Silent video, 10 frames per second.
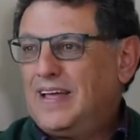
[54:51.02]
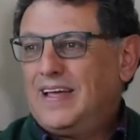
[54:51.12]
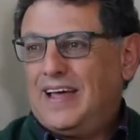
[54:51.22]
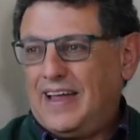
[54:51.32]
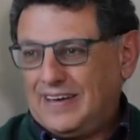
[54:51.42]

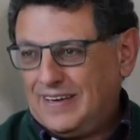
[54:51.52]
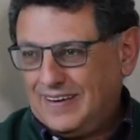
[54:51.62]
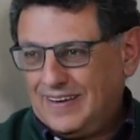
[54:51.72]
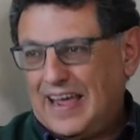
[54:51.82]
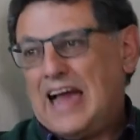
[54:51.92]
And
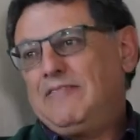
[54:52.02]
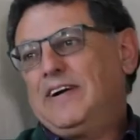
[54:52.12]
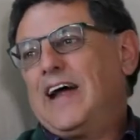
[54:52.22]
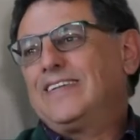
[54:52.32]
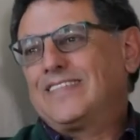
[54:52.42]
Albert
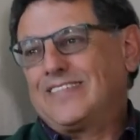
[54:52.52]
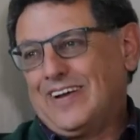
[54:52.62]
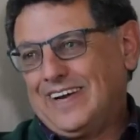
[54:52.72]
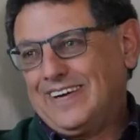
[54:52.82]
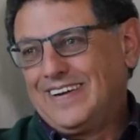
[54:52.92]

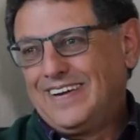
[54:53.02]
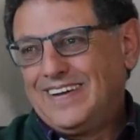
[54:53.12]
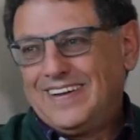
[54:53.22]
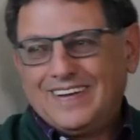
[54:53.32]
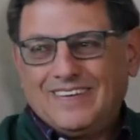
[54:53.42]
Einstein
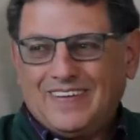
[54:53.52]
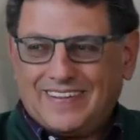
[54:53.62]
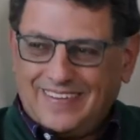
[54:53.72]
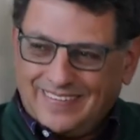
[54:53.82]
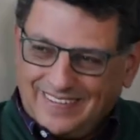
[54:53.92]
with
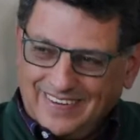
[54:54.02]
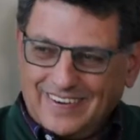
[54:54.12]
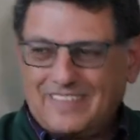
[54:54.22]
his theory of